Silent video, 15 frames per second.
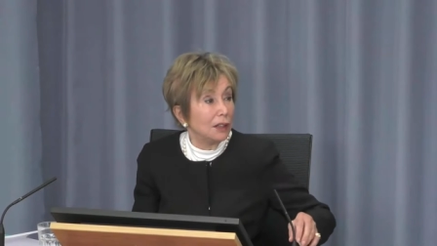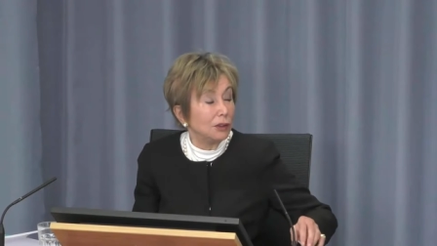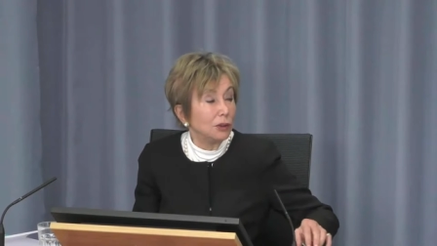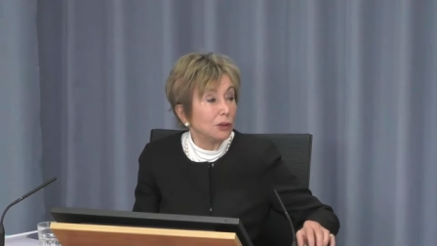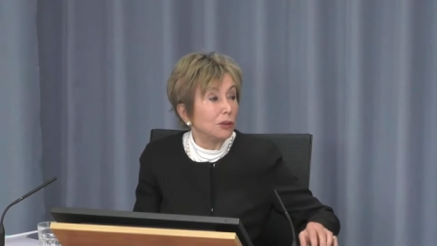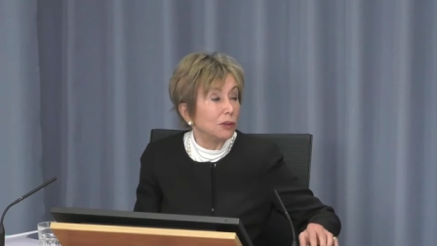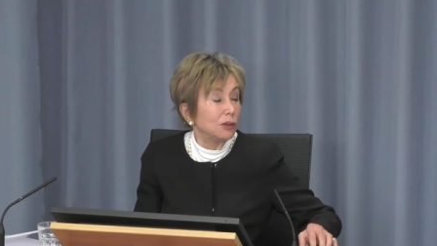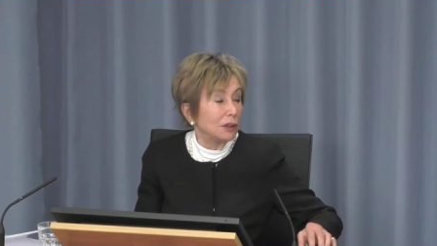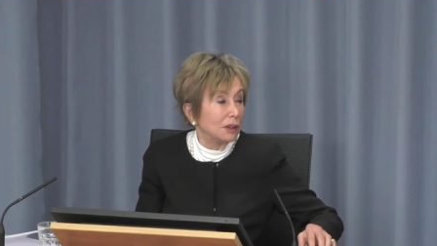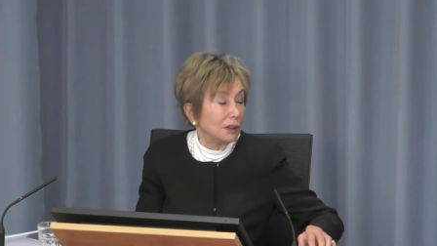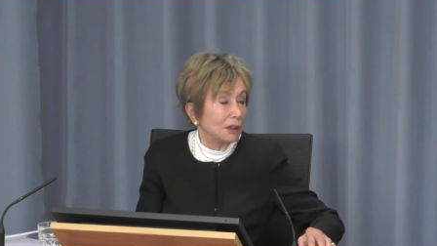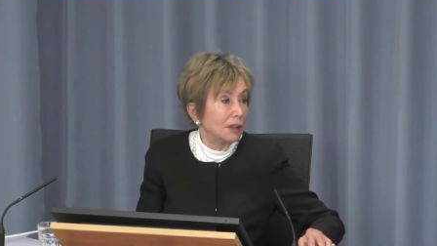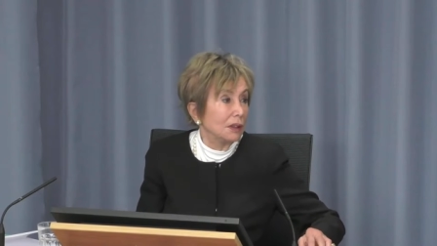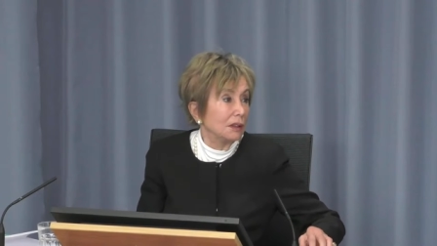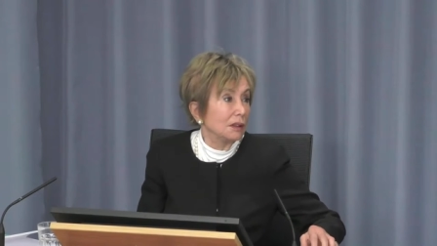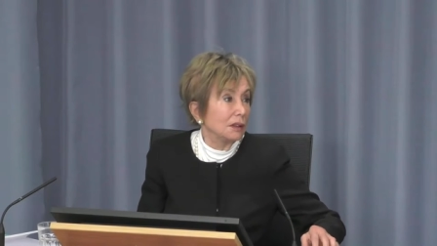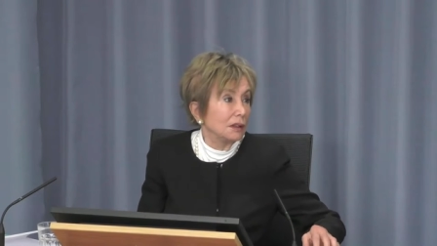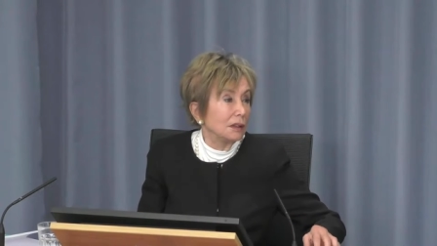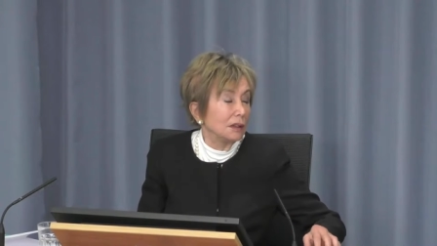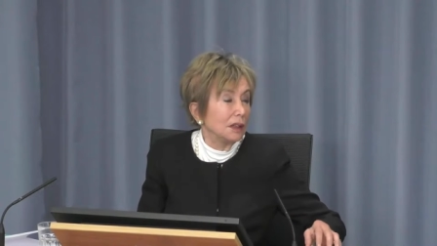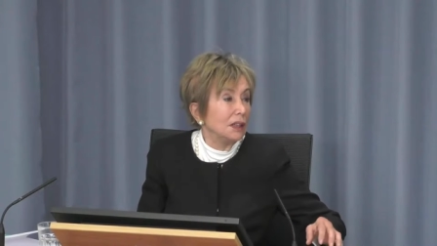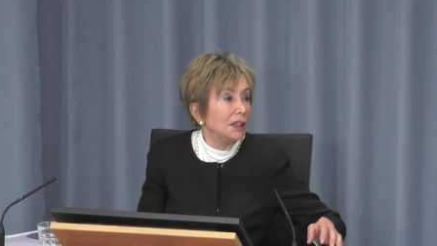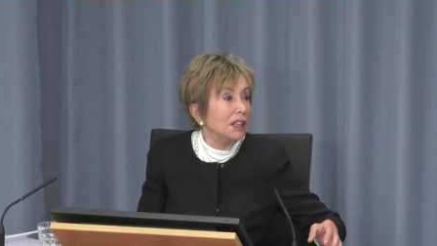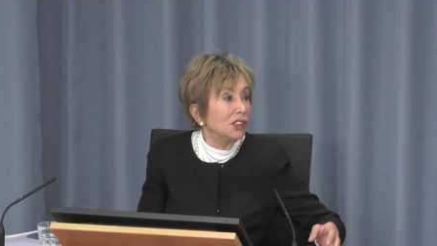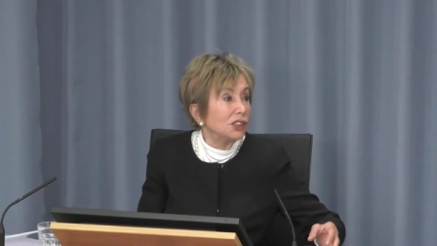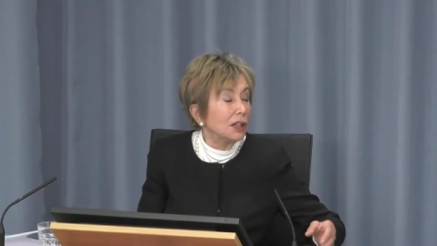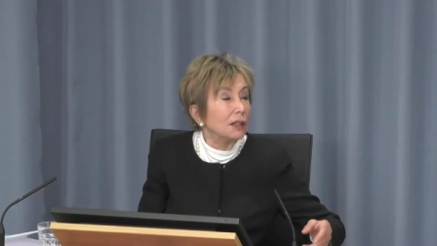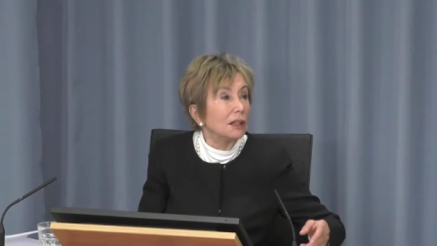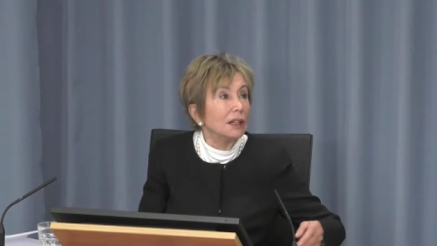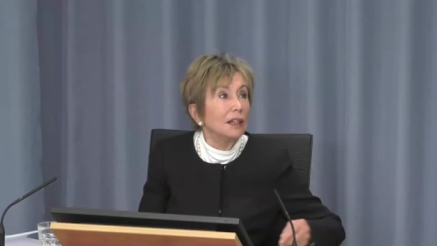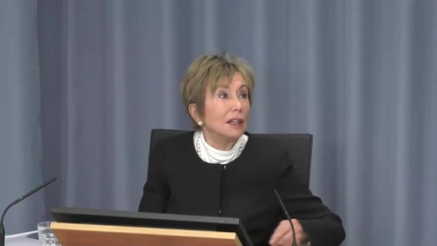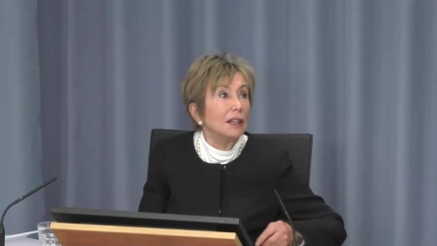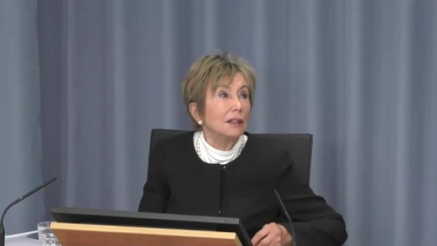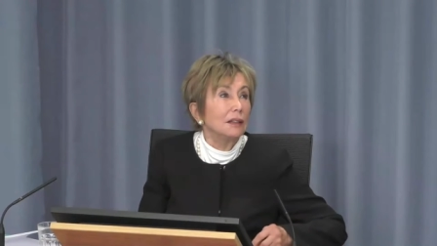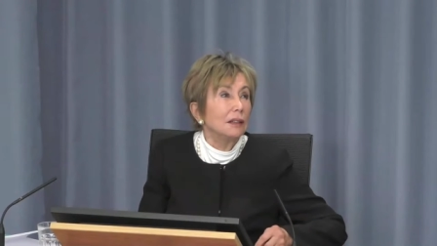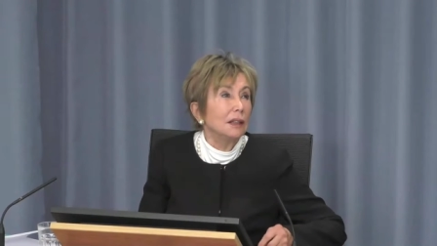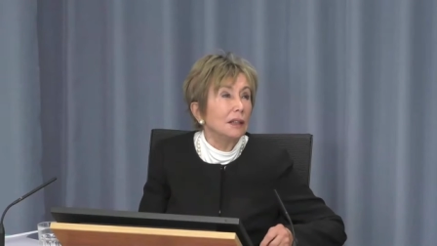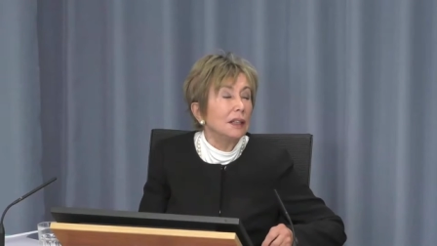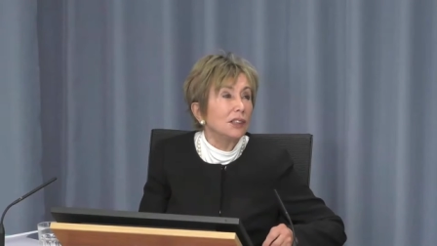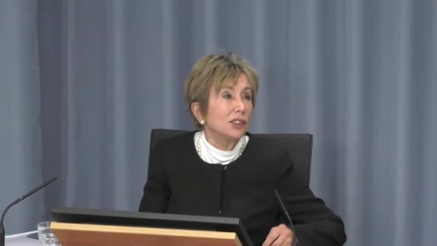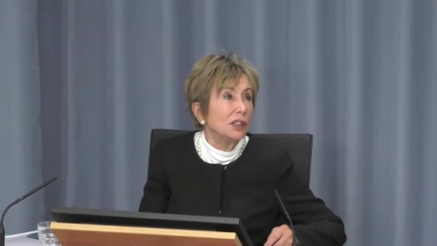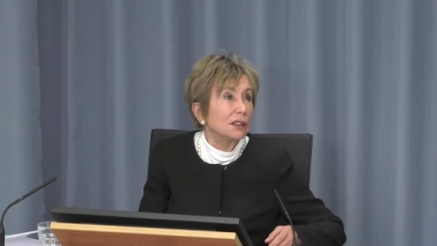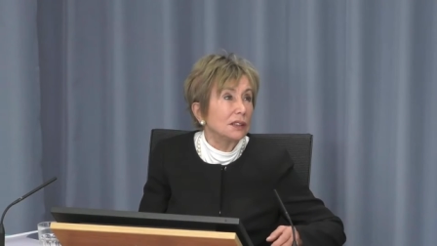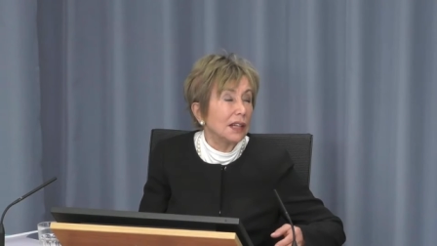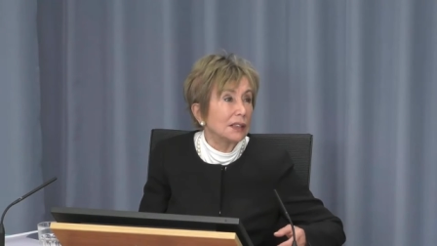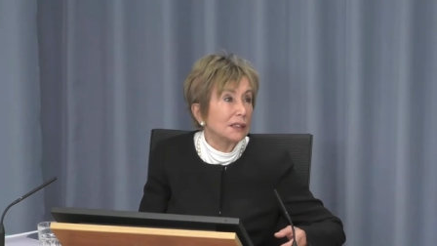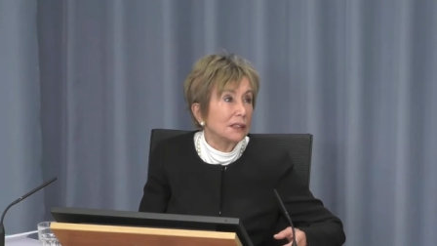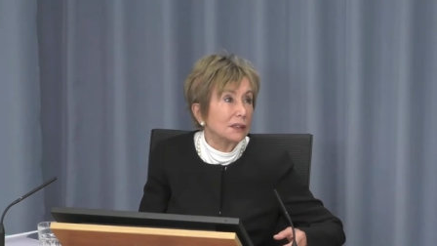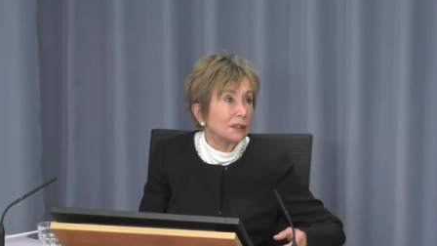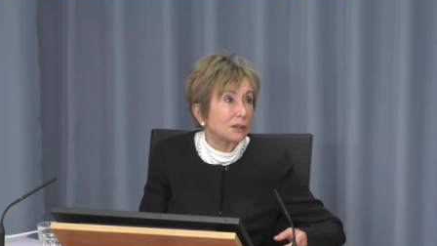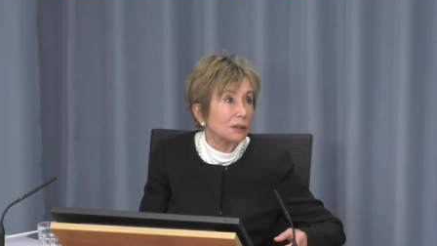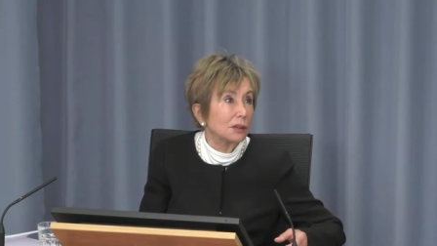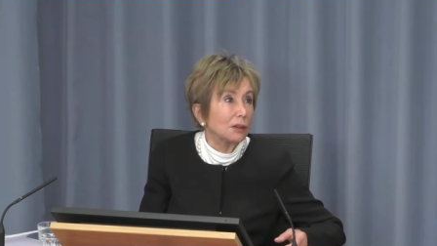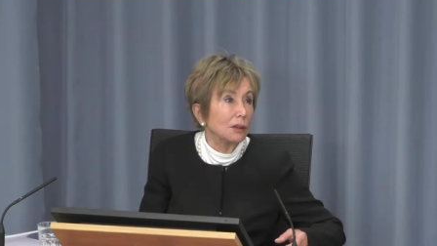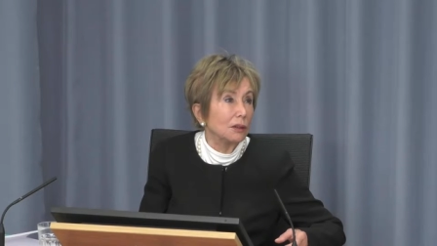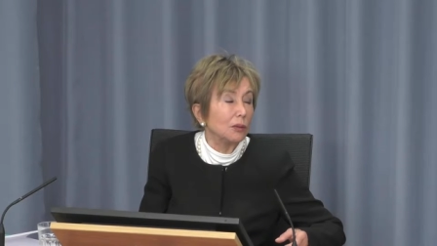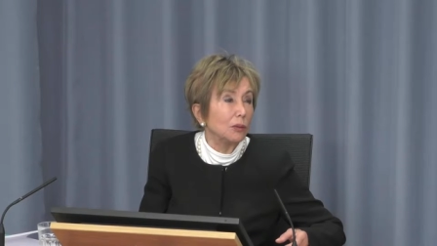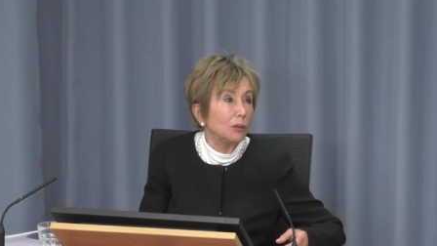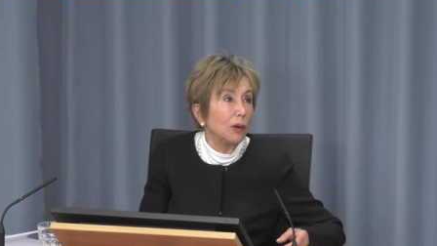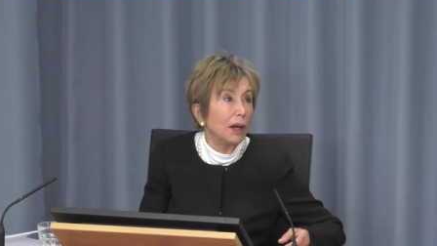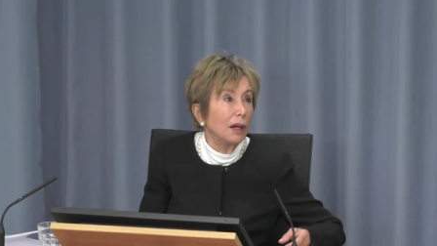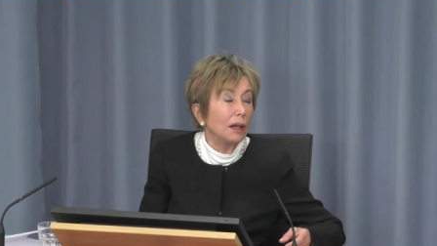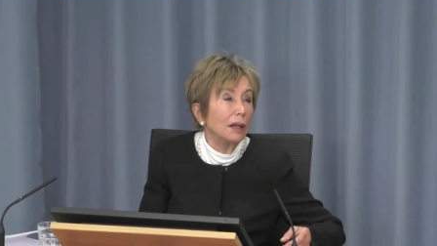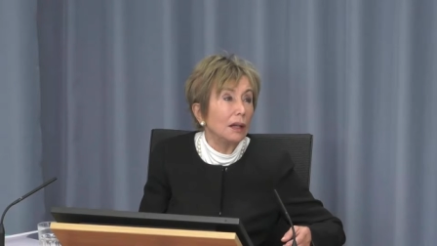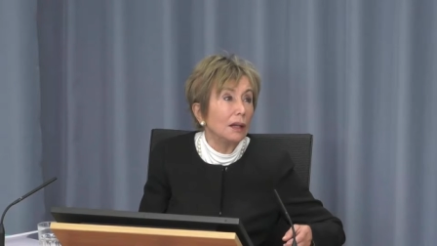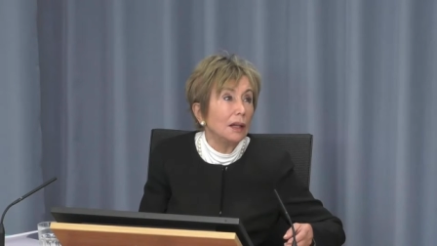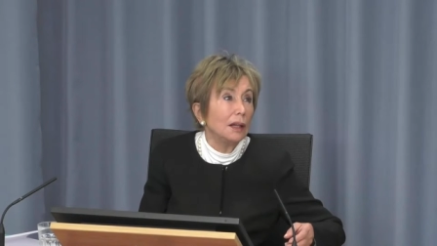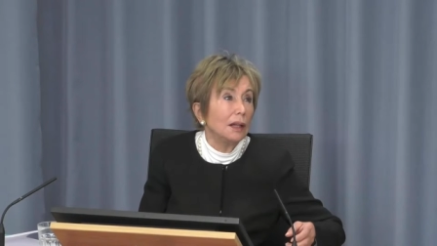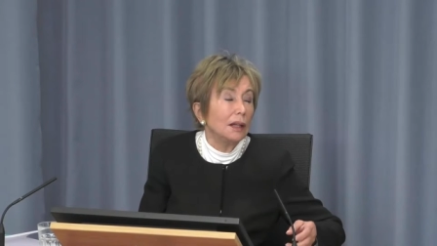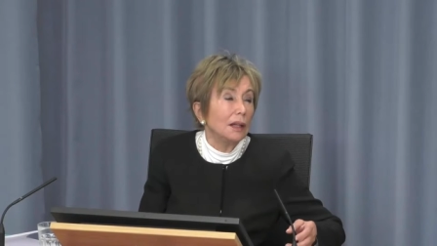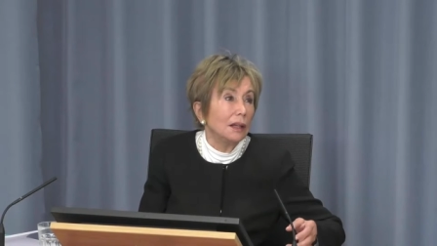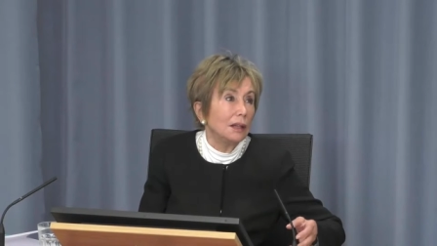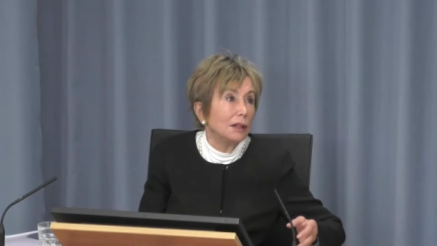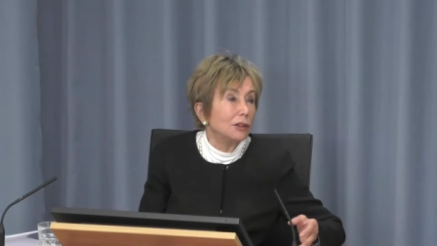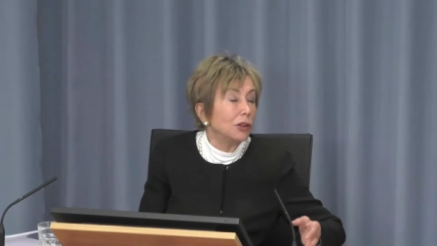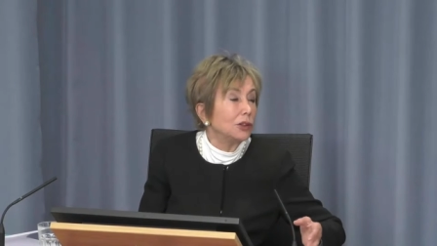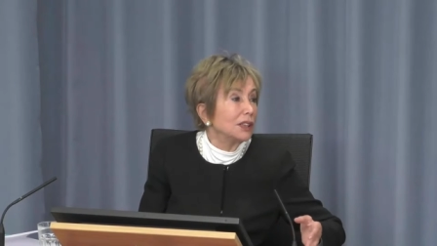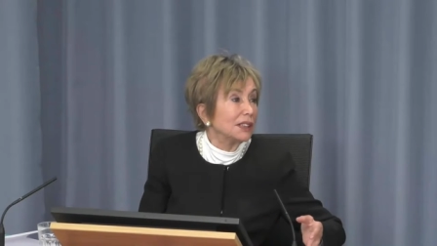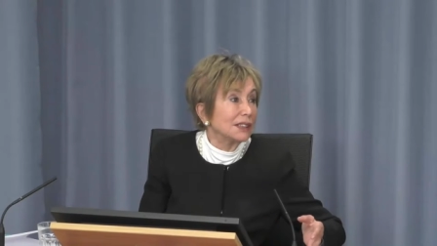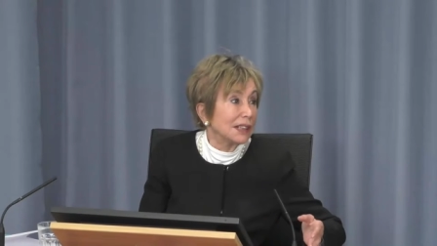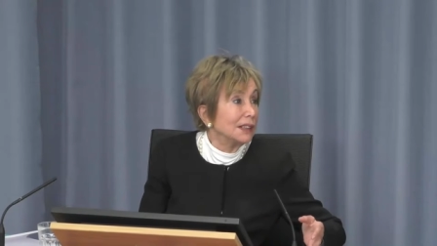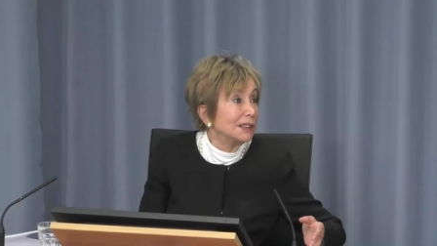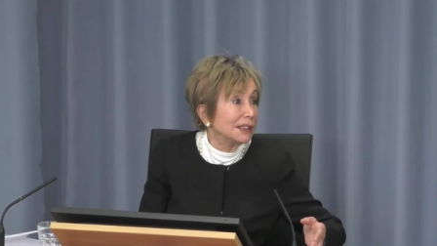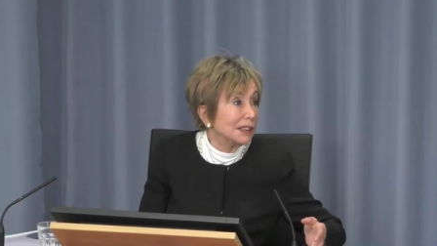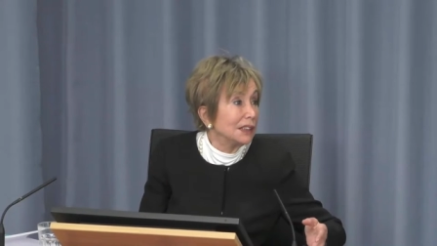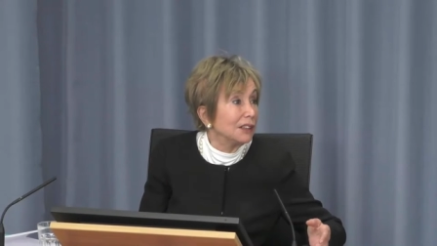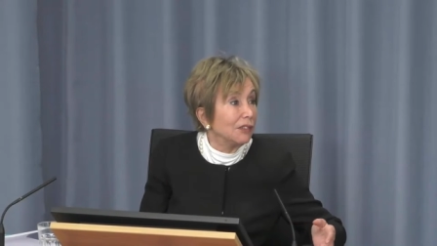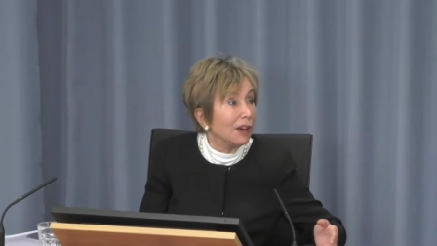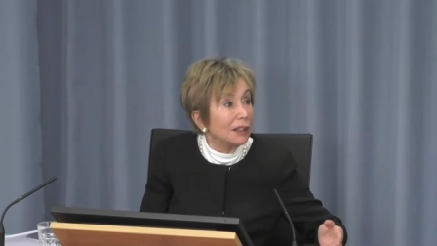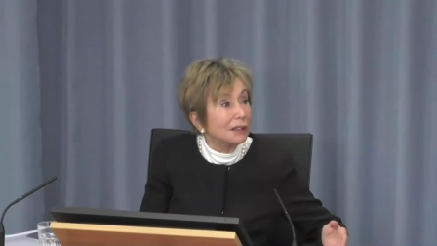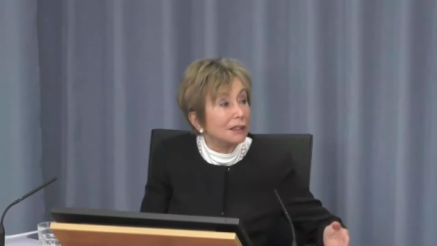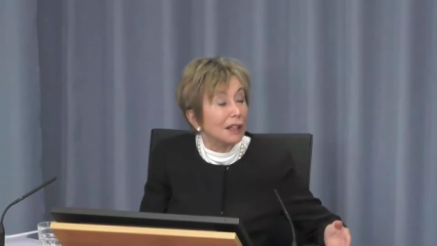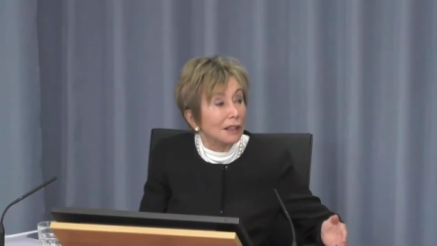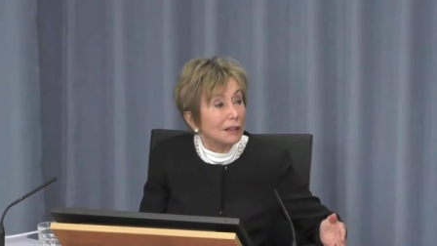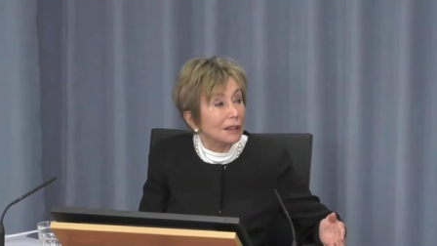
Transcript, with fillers: You know, the, the, initial, eh, the initial tests were not as sensitive as,